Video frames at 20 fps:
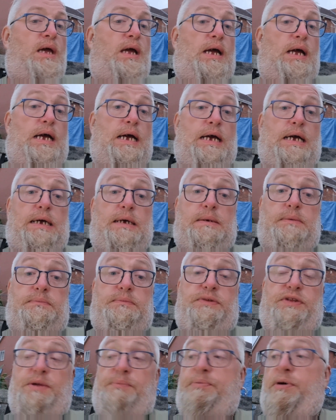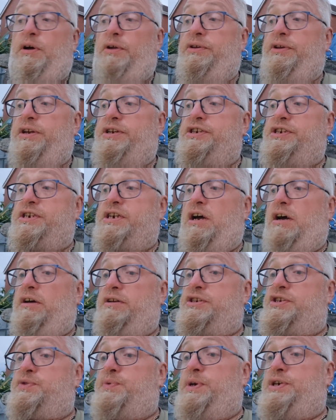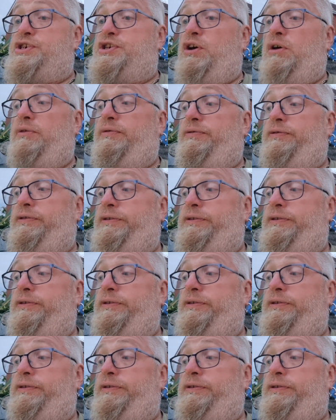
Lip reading: The pond I just can't switch off.